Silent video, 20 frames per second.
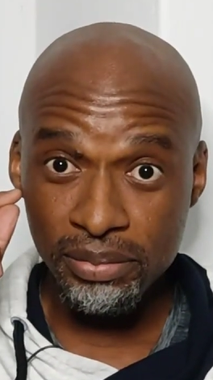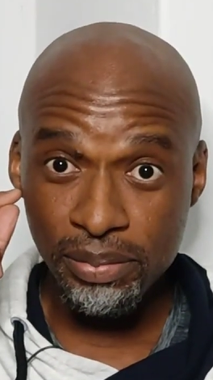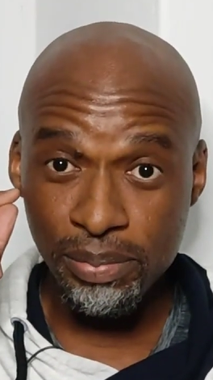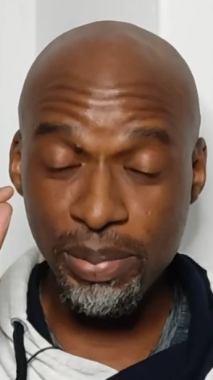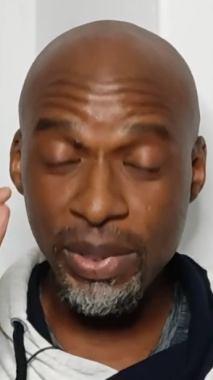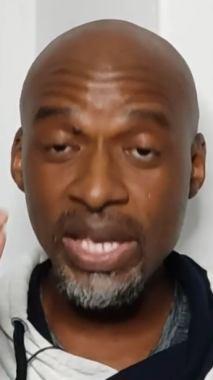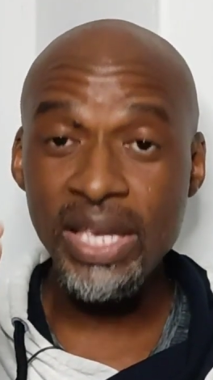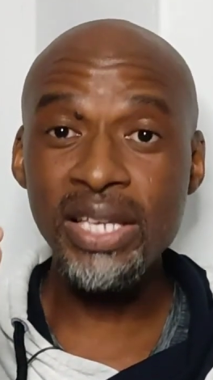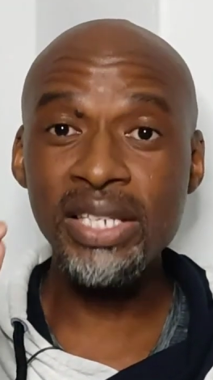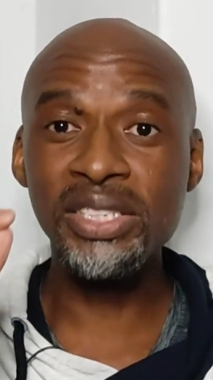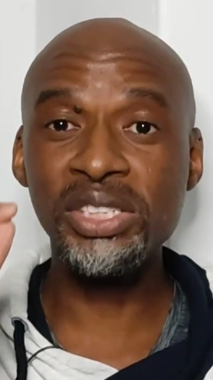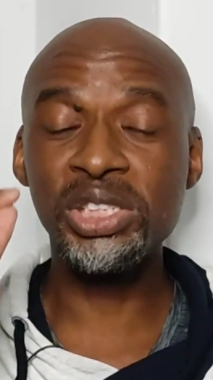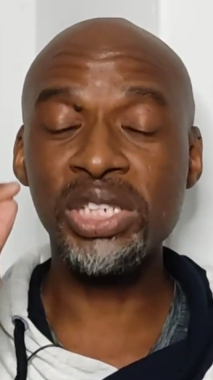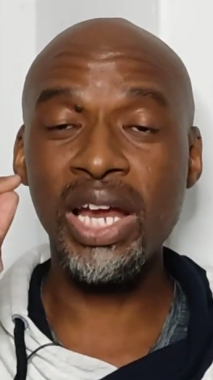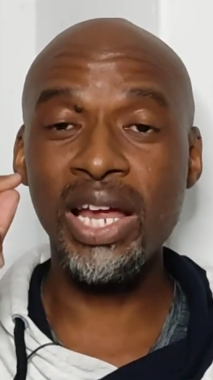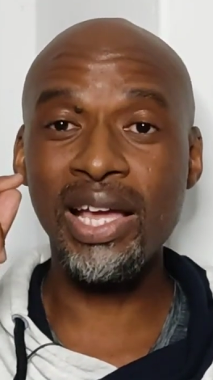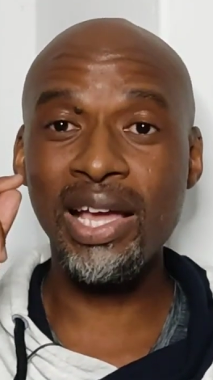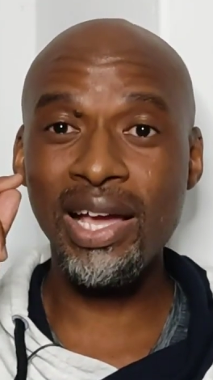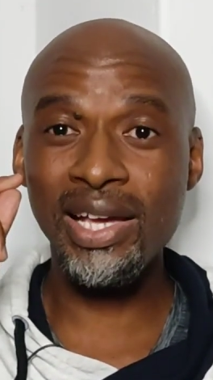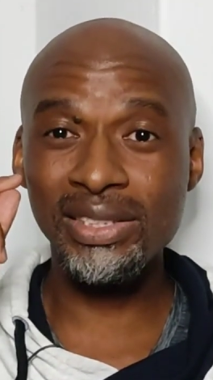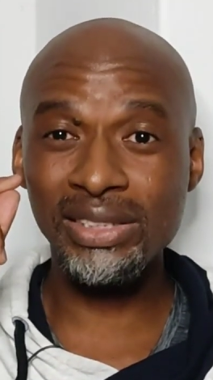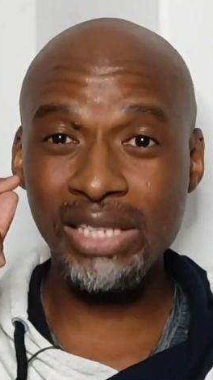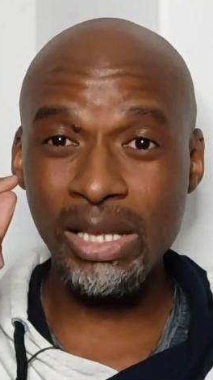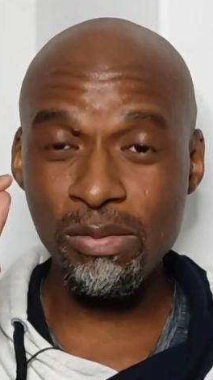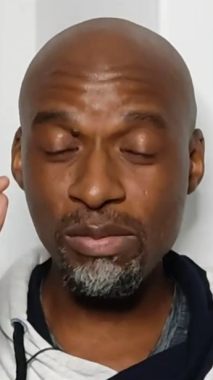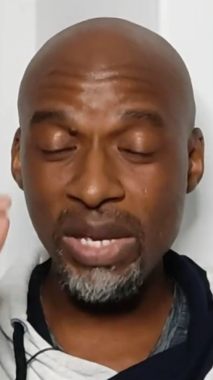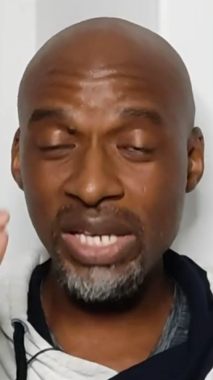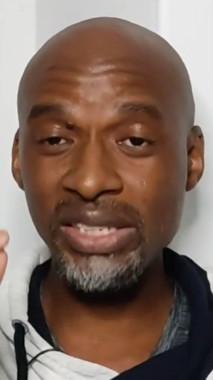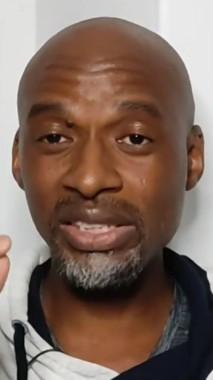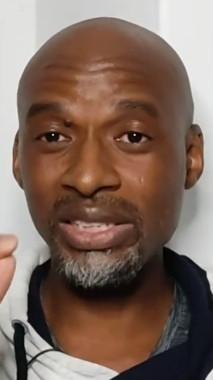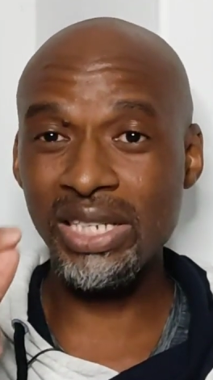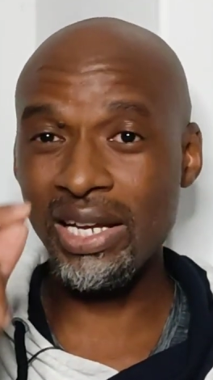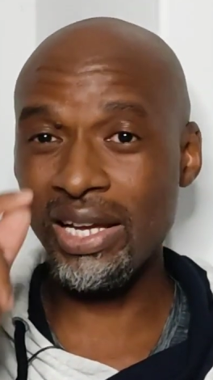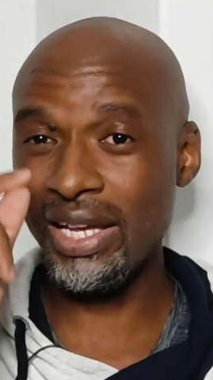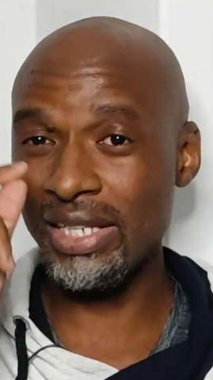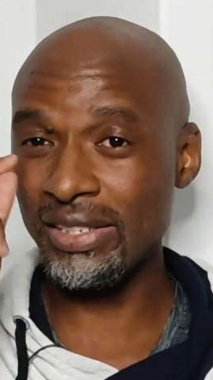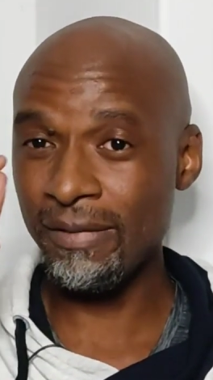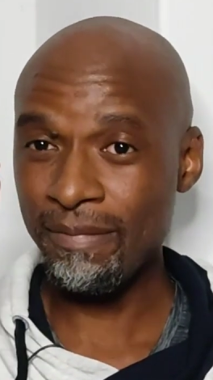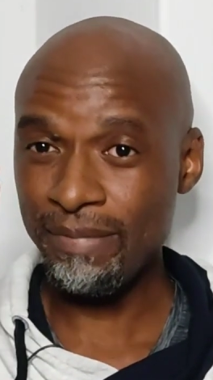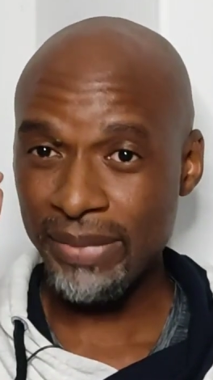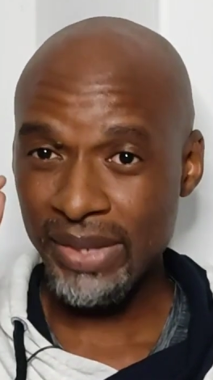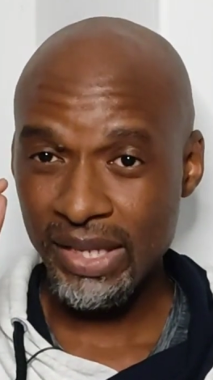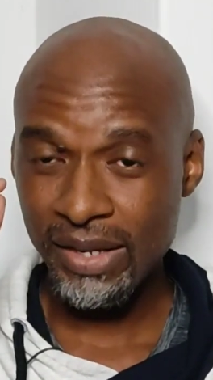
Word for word: be strikers, the main strikers,